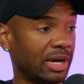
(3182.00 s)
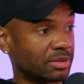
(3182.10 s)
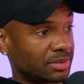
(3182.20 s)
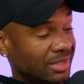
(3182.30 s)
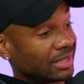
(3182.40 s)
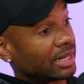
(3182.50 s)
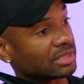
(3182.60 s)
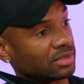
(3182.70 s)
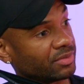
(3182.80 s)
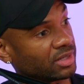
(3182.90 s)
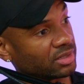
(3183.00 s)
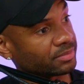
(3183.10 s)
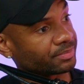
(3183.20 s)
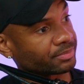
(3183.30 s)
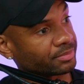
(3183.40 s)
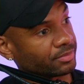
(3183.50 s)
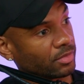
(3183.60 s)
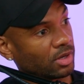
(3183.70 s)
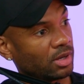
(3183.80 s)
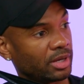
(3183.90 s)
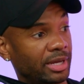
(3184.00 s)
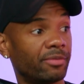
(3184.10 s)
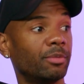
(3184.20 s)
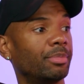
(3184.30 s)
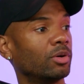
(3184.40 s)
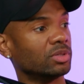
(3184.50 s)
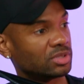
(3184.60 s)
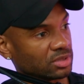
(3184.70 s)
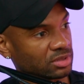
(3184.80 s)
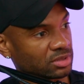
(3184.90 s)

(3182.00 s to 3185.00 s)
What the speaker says: them to the next event, give them bonuses.